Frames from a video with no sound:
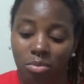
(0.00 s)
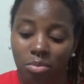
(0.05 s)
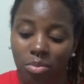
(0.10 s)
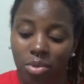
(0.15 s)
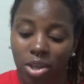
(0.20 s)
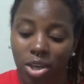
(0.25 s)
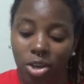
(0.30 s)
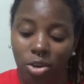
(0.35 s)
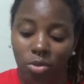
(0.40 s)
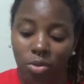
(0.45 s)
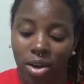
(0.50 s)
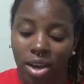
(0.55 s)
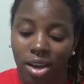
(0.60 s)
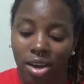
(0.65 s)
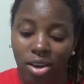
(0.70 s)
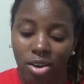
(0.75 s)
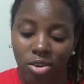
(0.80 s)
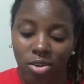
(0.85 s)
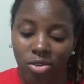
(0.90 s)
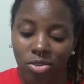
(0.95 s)
be
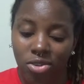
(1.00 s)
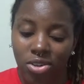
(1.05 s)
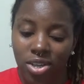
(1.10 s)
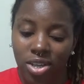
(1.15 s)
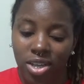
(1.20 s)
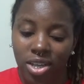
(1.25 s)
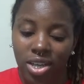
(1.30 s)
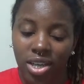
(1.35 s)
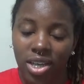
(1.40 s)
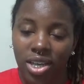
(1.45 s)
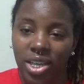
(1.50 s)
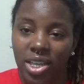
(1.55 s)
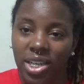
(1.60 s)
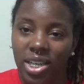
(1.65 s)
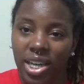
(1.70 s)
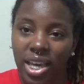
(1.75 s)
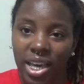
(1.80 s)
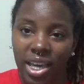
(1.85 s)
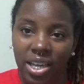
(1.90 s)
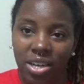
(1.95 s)
around
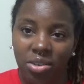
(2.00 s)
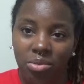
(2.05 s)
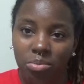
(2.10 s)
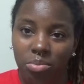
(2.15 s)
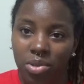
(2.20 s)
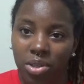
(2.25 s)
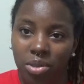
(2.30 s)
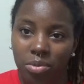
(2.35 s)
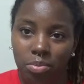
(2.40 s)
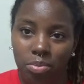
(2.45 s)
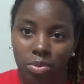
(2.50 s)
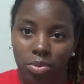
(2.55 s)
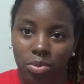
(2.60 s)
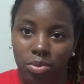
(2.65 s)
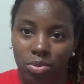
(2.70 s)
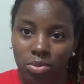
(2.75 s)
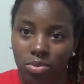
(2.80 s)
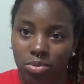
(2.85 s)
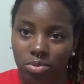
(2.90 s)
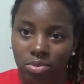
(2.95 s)
negative
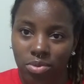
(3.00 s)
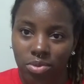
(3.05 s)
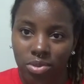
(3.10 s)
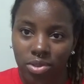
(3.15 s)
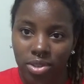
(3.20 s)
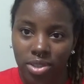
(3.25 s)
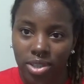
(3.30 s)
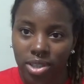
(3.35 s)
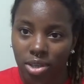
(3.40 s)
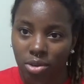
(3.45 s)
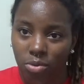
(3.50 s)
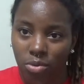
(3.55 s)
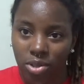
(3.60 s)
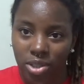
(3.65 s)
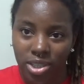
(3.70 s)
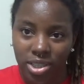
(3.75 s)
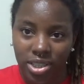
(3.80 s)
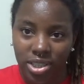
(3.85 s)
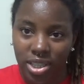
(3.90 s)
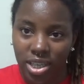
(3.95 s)
people that
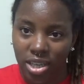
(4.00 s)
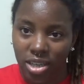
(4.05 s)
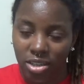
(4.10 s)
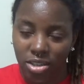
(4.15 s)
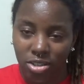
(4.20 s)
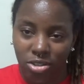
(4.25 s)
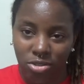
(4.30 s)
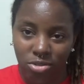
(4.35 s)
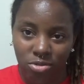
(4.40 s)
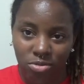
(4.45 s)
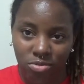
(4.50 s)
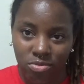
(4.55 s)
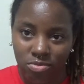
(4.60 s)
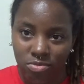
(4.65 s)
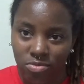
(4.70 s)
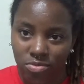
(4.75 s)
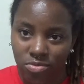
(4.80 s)
want to tell you